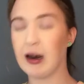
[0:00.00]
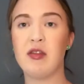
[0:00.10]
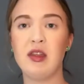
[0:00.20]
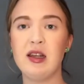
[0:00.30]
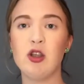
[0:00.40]
I
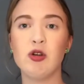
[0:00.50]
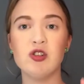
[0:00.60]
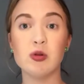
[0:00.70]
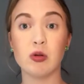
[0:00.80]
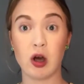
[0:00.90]
think you can
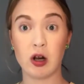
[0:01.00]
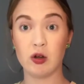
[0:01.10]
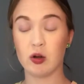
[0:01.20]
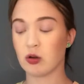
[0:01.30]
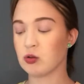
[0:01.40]
do a lot of
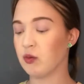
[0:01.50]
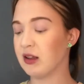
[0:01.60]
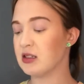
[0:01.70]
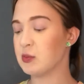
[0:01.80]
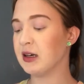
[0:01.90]
good looks with
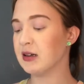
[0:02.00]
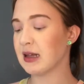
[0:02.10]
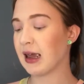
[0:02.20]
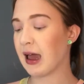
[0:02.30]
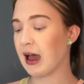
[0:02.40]
this because
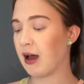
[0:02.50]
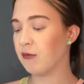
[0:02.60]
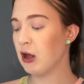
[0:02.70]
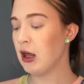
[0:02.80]
they have